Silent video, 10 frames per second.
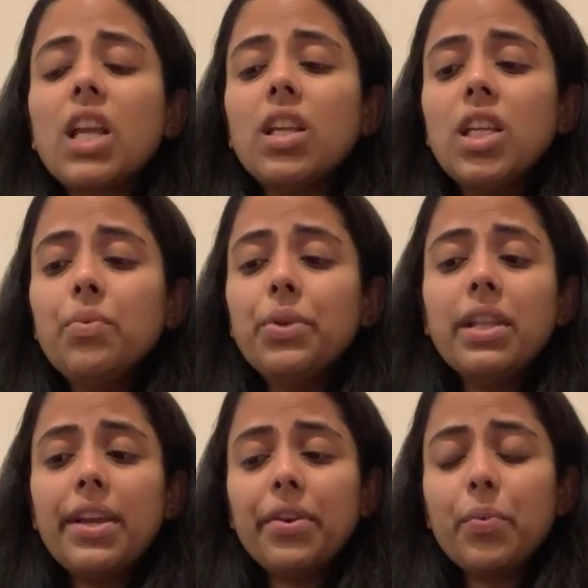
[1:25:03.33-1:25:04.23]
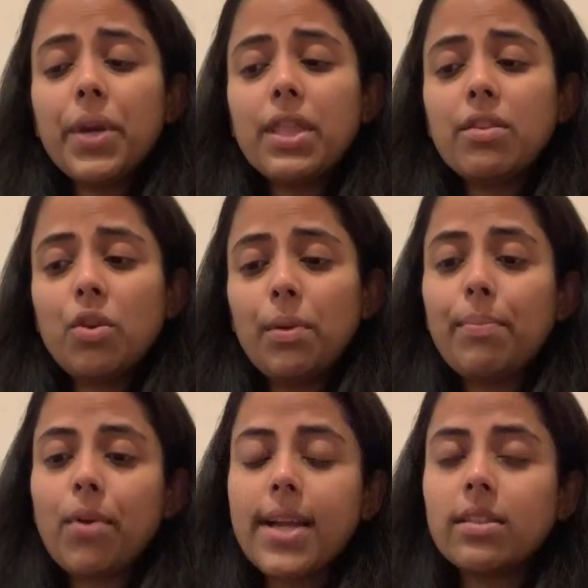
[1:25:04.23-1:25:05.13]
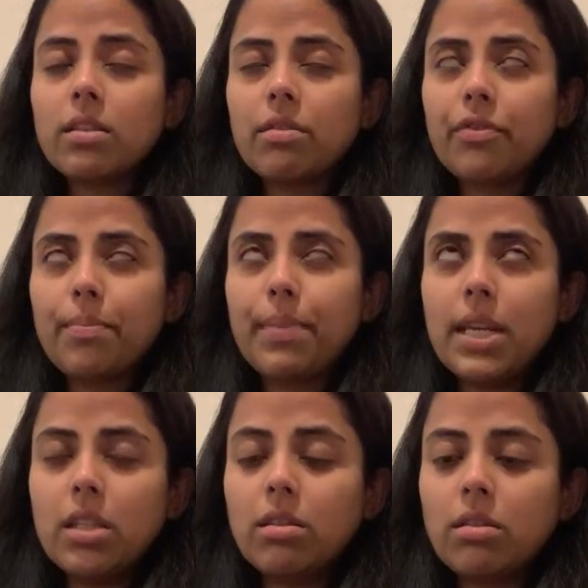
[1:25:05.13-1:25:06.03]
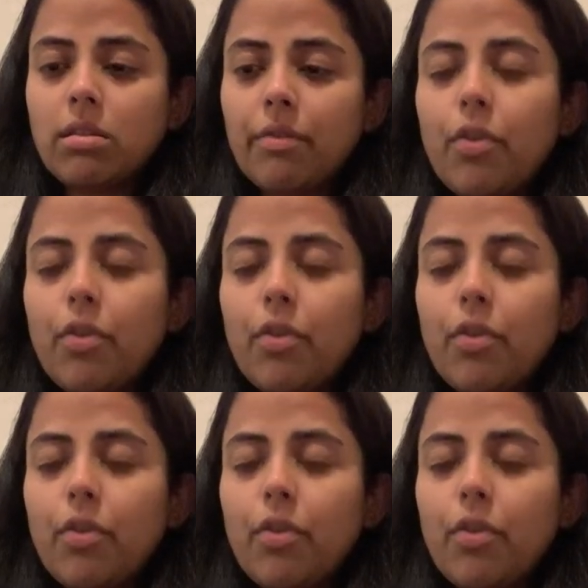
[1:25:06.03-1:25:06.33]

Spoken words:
He would later win the Nobel Prize for Peace.